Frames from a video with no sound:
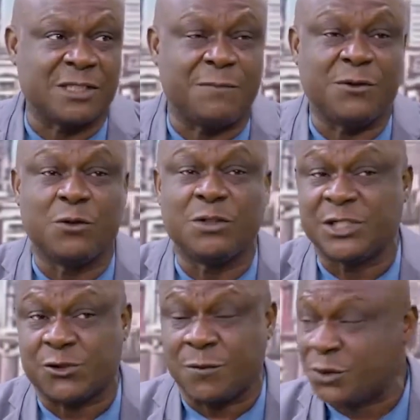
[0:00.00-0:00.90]
there'll be no
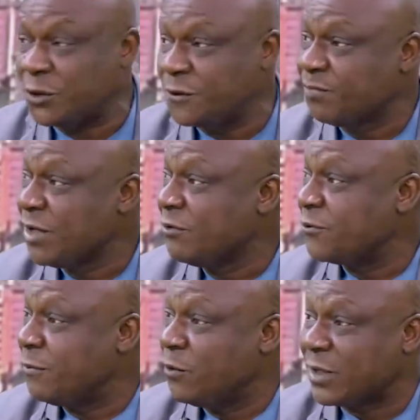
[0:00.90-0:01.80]
disruption
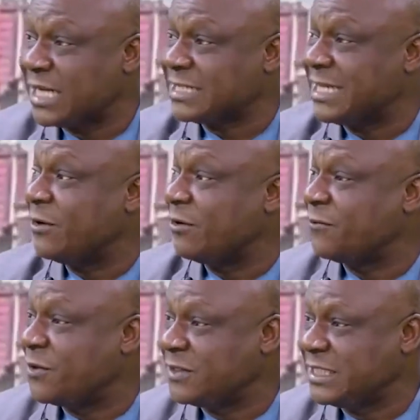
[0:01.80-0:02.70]
from locals and all
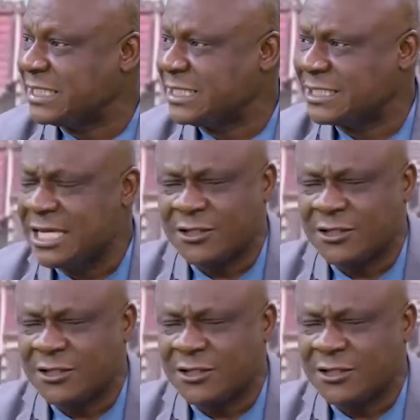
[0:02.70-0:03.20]
of all these things.